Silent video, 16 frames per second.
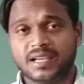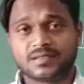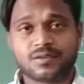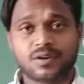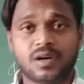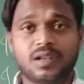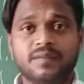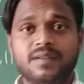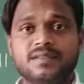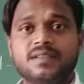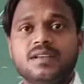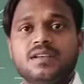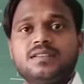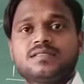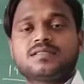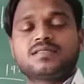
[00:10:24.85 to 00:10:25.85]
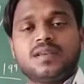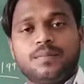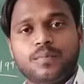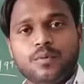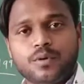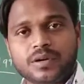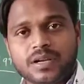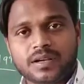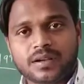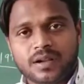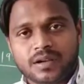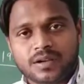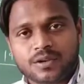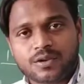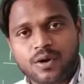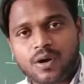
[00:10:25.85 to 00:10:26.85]
always
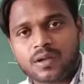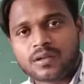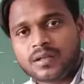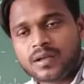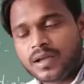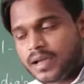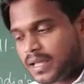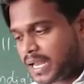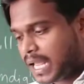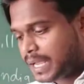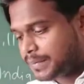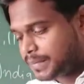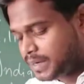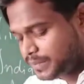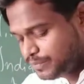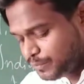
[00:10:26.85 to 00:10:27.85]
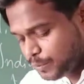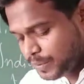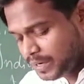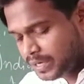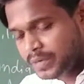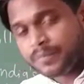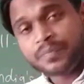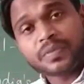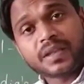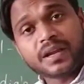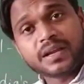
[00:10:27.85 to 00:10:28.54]
supported non-alignment movement.